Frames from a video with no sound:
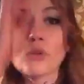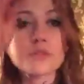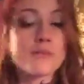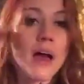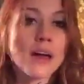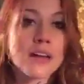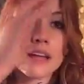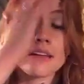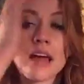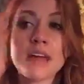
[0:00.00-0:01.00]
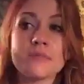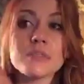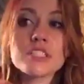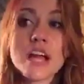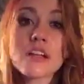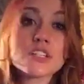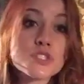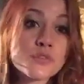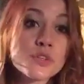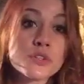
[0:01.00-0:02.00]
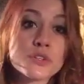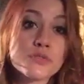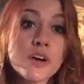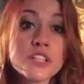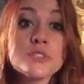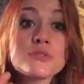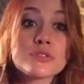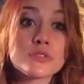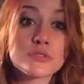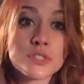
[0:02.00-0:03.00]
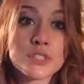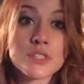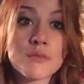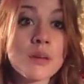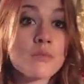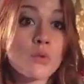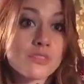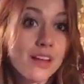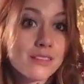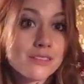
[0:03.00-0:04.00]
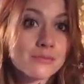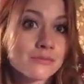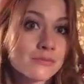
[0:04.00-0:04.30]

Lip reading: from that and be challenged further to find new solutions that make more sense.